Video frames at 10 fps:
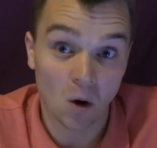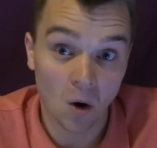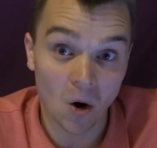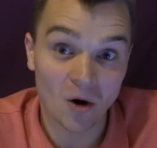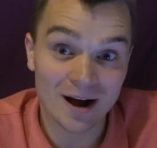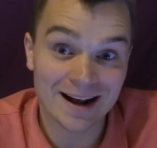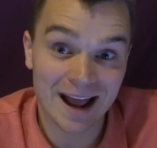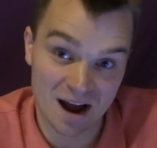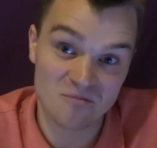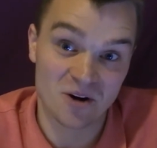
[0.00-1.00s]
or a
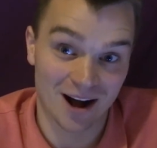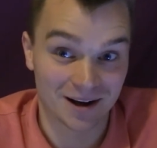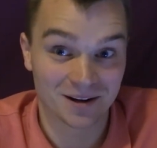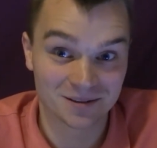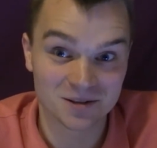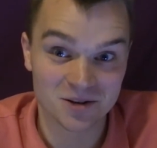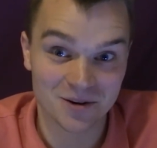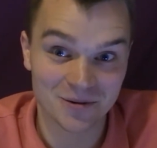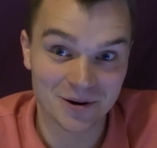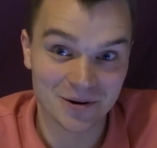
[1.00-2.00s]
camera to
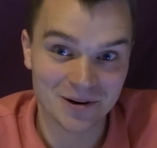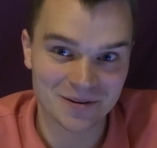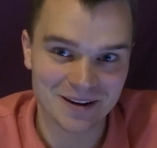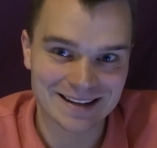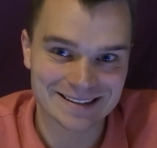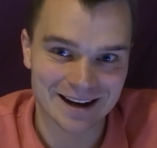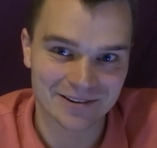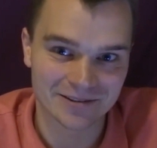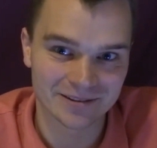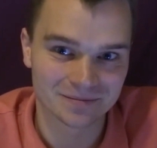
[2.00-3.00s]
record
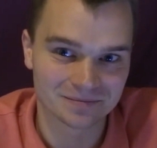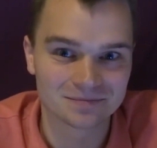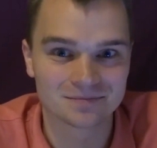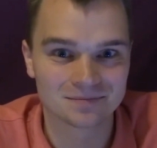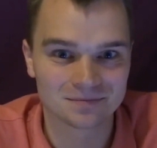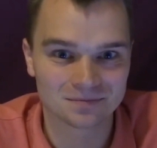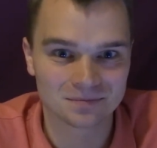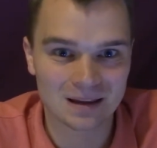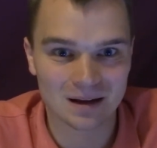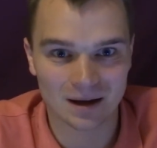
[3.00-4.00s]
myself.
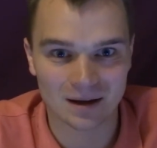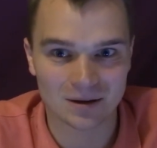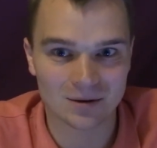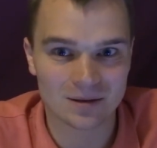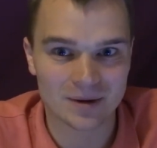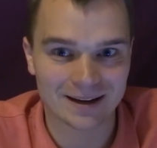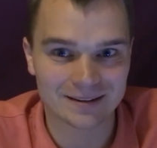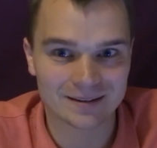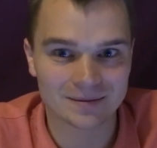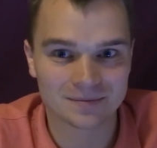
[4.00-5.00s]
You're the best.